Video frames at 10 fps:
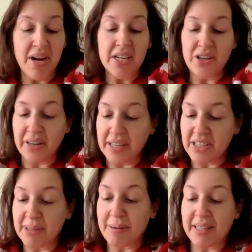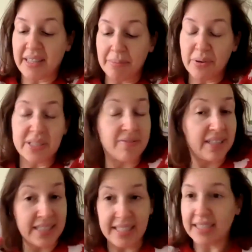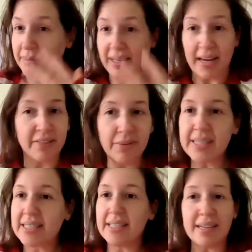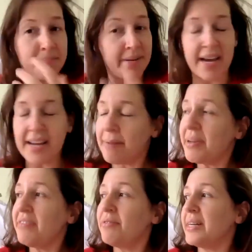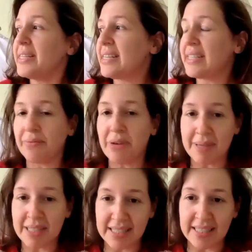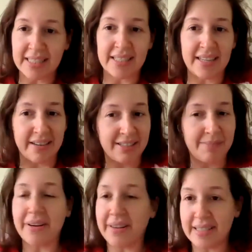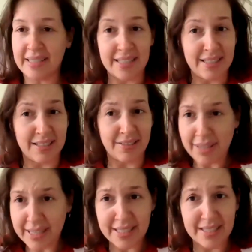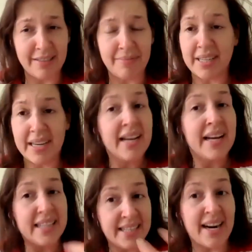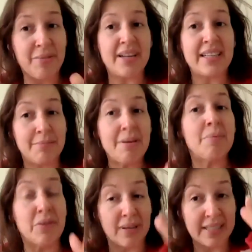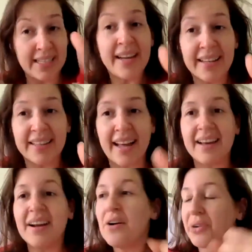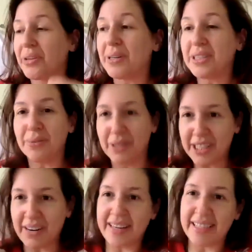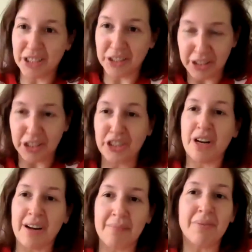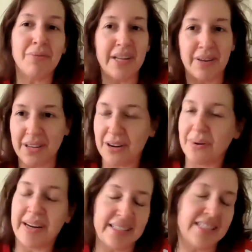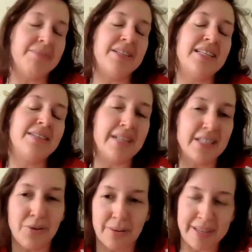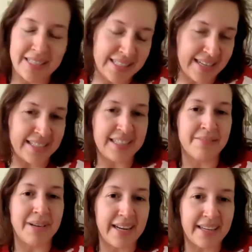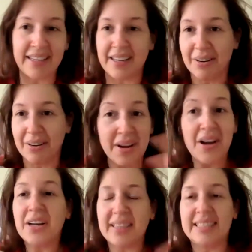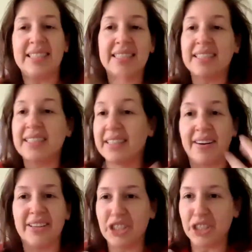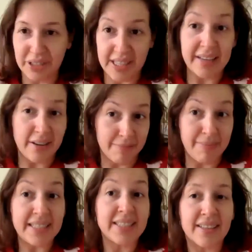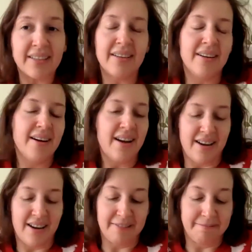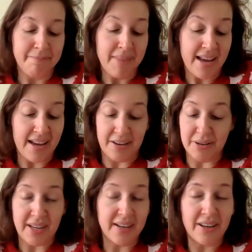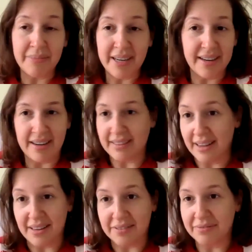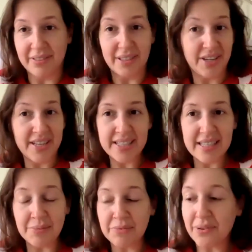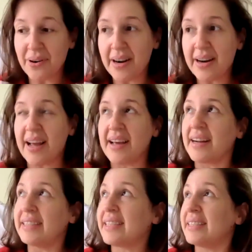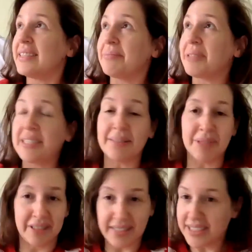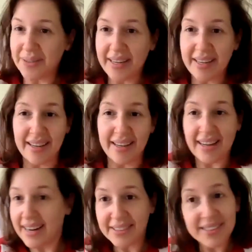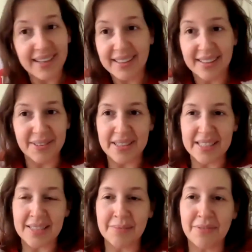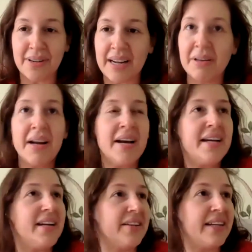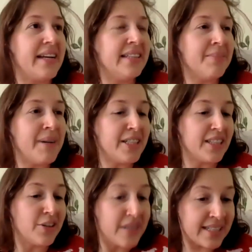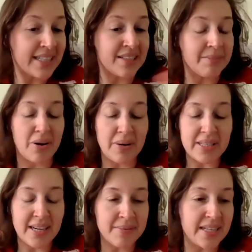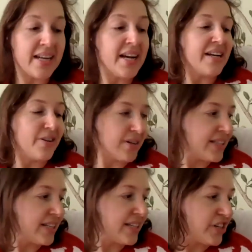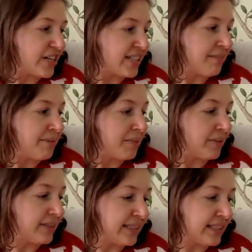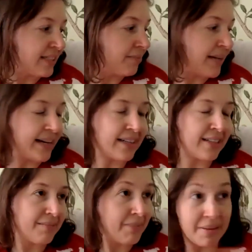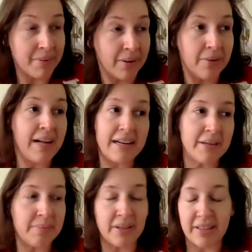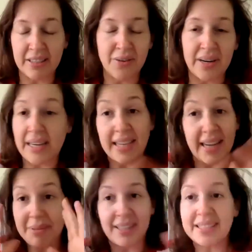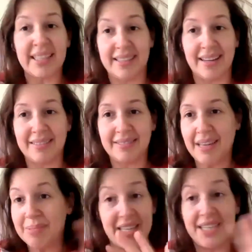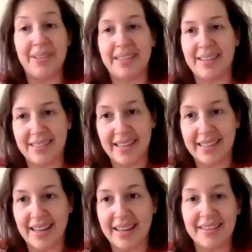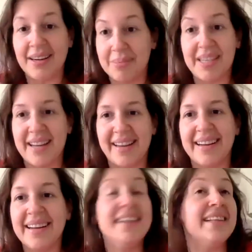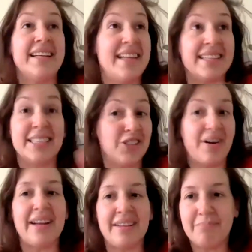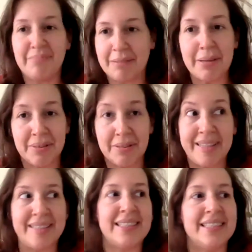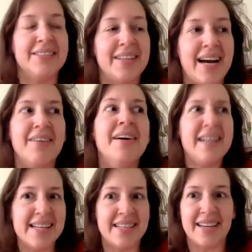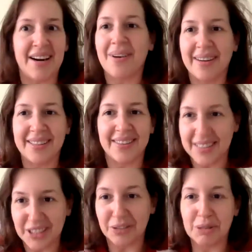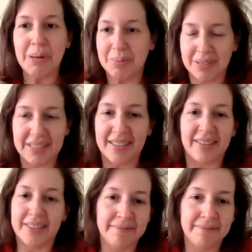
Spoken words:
talking so much about the importance of listening to Black voices and BAME voices, and we must listen to their experiences of racism. And isn't it ironic that the people who are saying that were the ones who were shouting at Jews to shut up, we don't know what anti-Semitism is, Corbyn isn't anti-Semitic, you know, listen to the non-Jews, they know better. And I wrote that column and I got a lot of criticism for it, and I said something similar in a tweet, and I also got a lot of criticism for it. And you know, the intimation, the criticism, it always comes in, you're suggesting people listen to Black people are ignored. It's like, I'm not saying that. I'm genuinely not saying that. I'm saying that, yes, it's great, Black people are being listened to now. Isn't it ironic that the Jewish people still aren't?